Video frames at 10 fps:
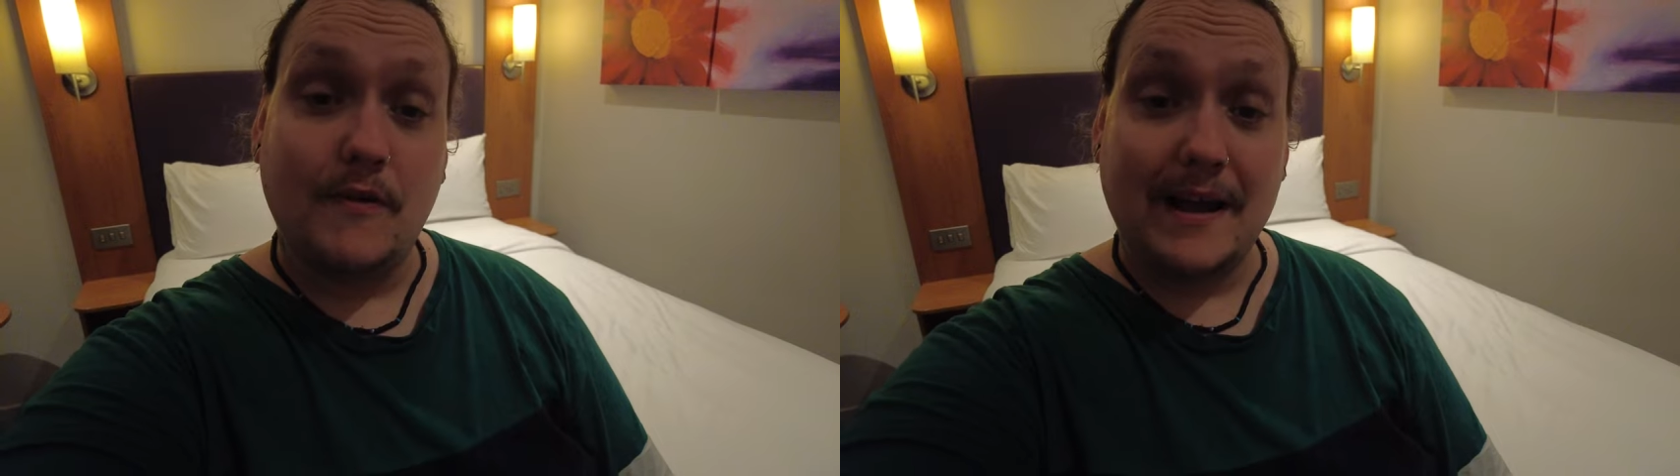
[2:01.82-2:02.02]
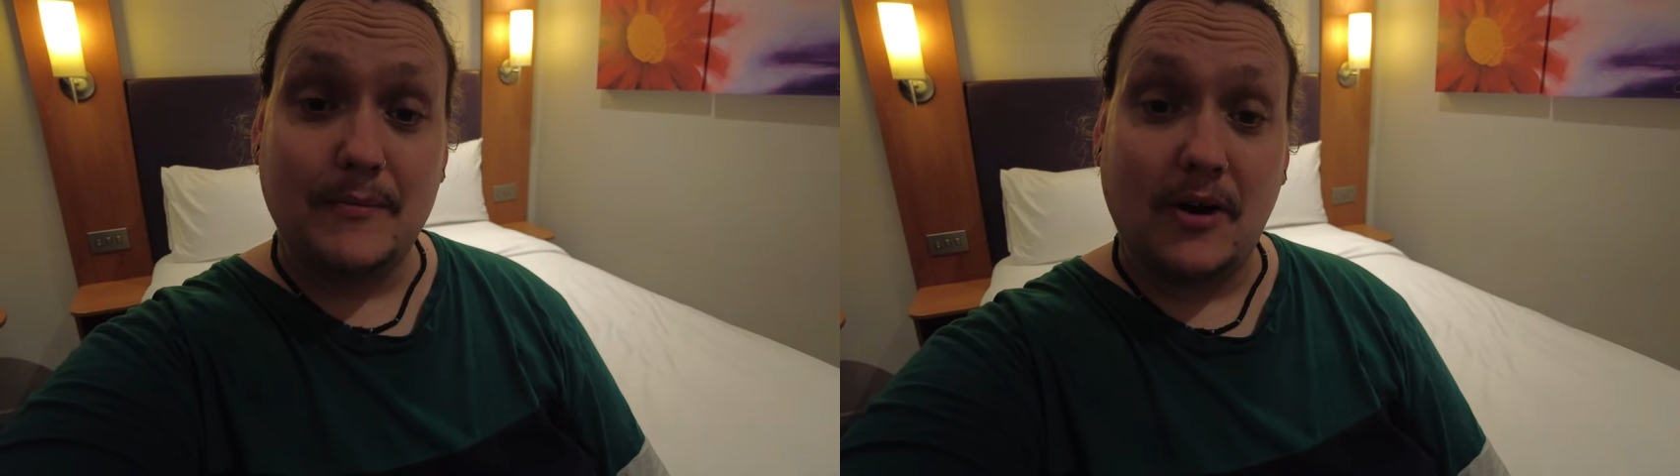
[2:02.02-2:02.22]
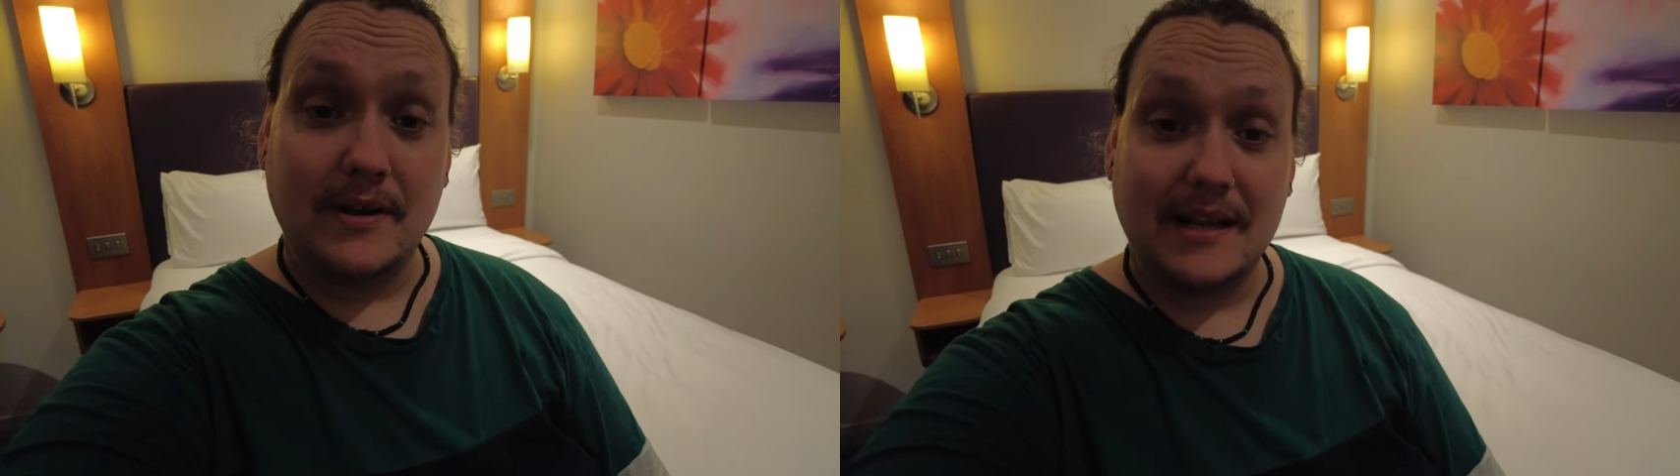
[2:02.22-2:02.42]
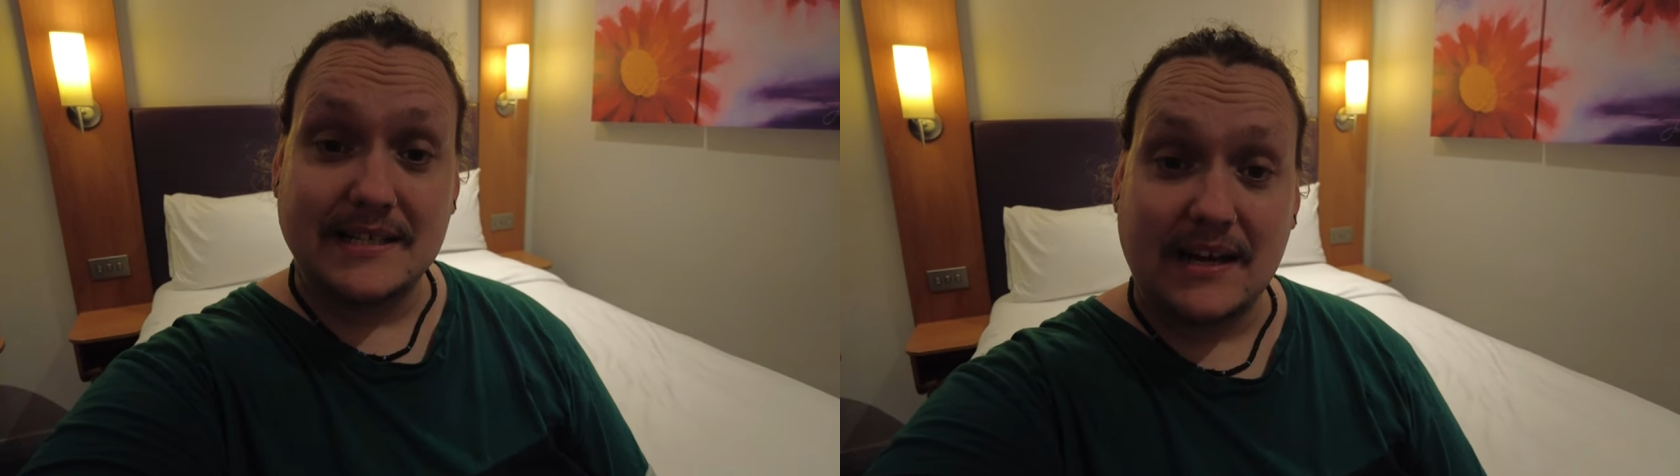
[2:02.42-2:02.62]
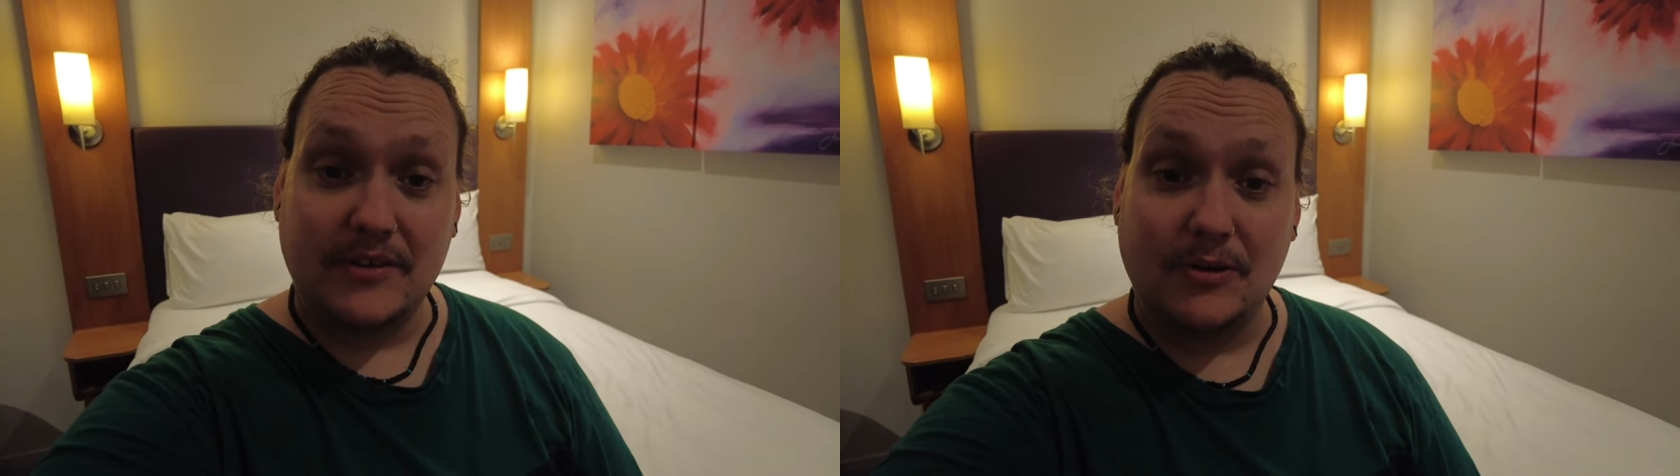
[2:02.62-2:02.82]
that in mind,
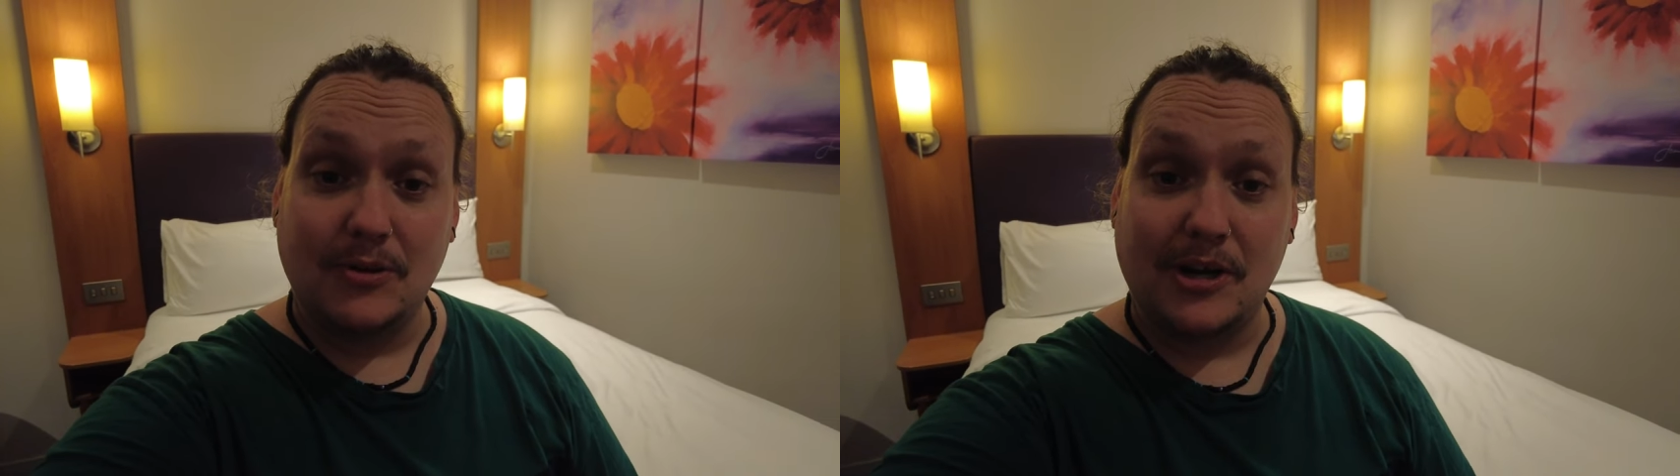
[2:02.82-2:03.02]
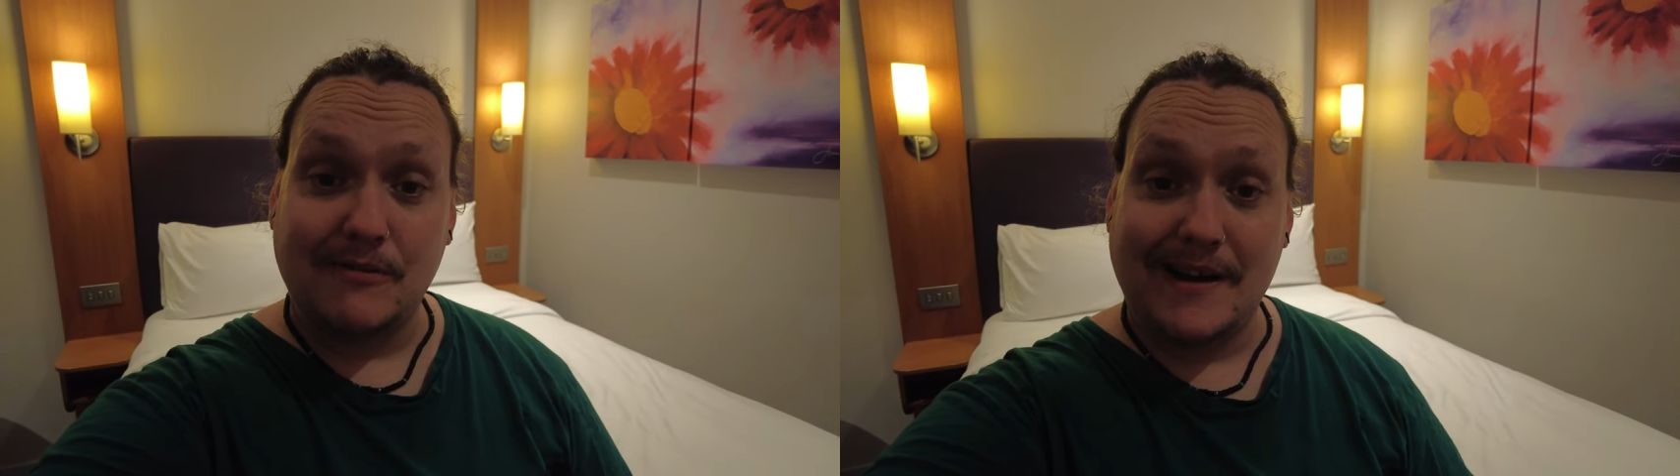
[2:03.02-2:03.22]
let's have a little look